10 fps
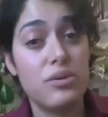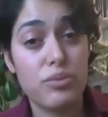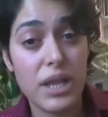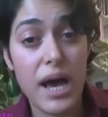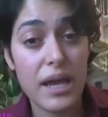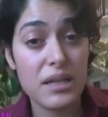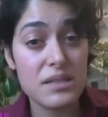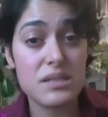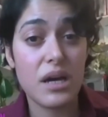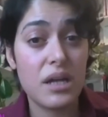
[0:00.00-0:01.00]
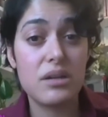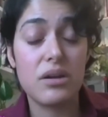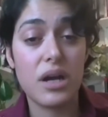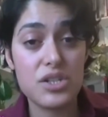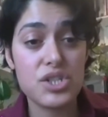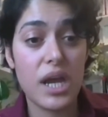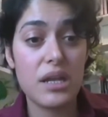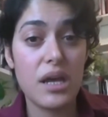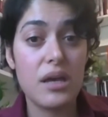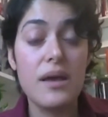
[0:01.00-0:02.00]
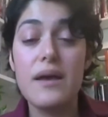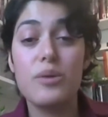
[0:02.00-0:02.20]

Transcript: reliant on China,